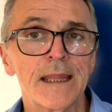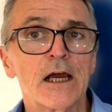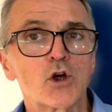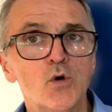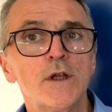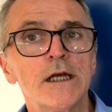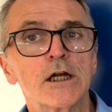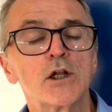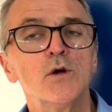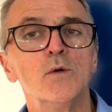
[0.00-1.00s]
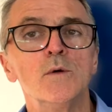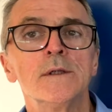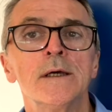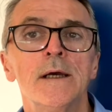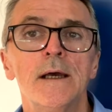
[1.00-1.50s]
that could
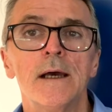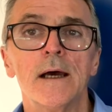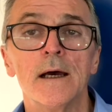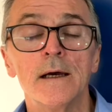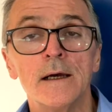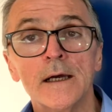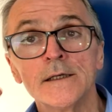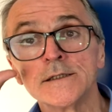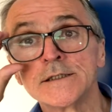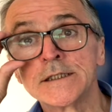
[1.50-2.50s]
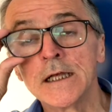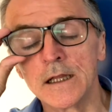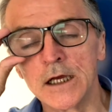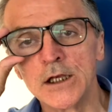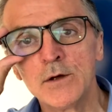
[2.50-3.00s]
include still
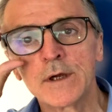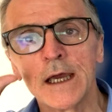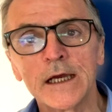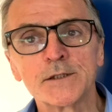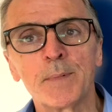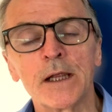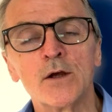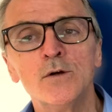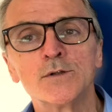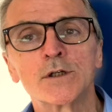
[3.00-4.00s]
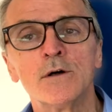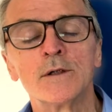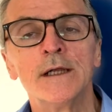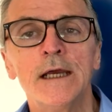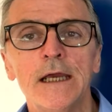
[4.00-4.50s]
a UK expat who's
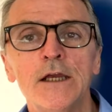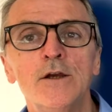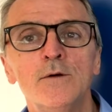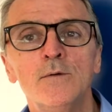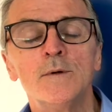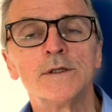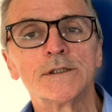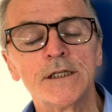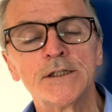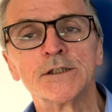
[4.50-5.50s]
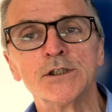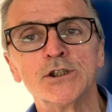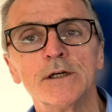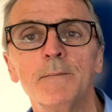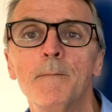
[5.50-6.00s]
got EU
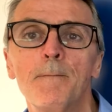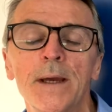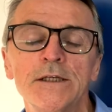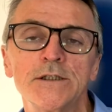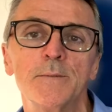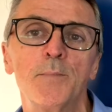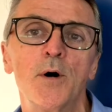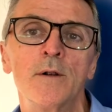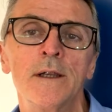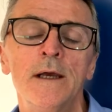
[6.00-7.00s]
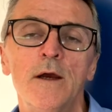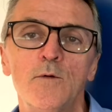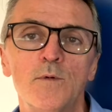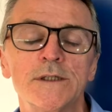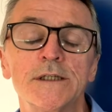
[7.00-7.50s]
citizenship based upon
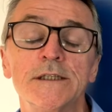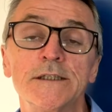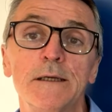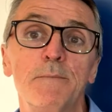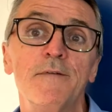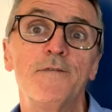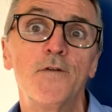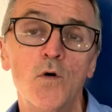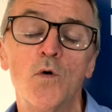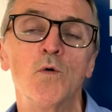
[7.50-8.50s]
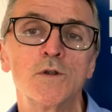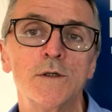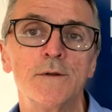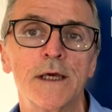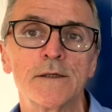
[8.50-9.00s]
residency before
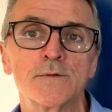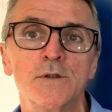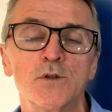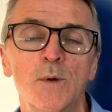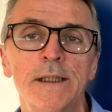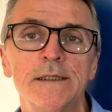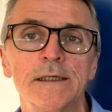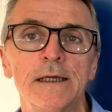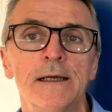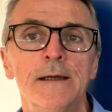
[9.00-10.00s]
2020.